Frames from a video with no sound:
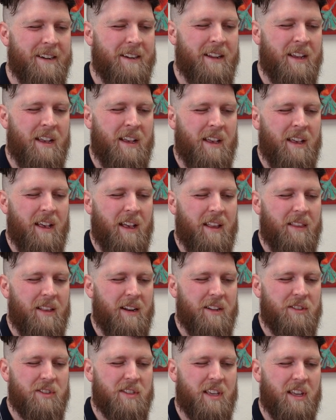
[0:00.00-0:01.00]
And
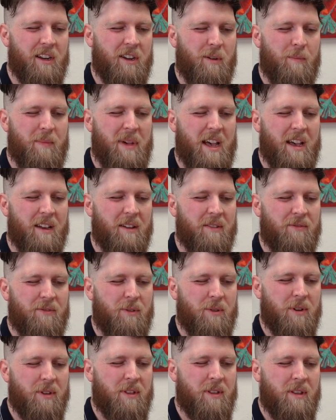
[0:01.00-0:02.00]
then I just kind of go back and
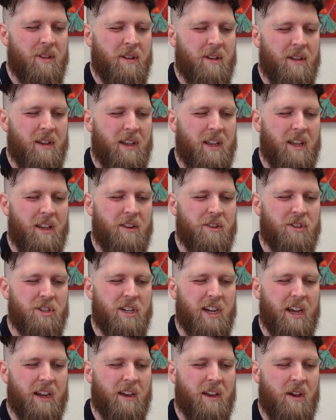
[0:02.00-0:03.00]
forth and
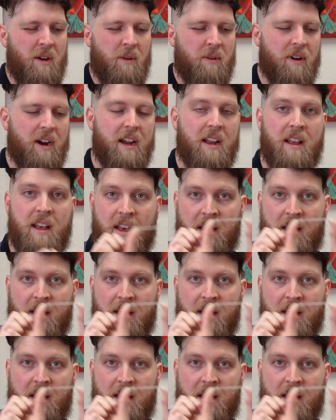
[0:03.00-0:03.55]
check, right?